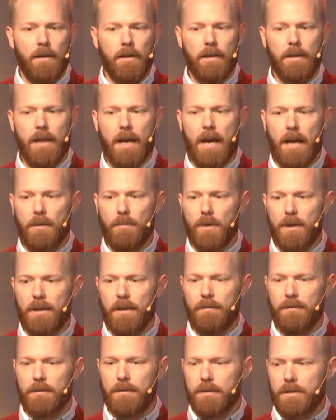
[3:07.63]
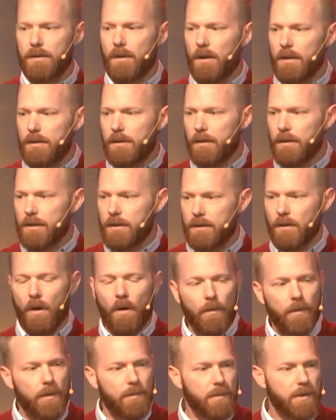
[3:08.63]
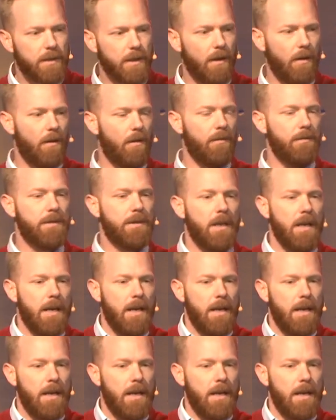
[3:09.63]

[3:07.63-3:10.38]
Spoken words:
and Adam and Eve sought to exalt themselves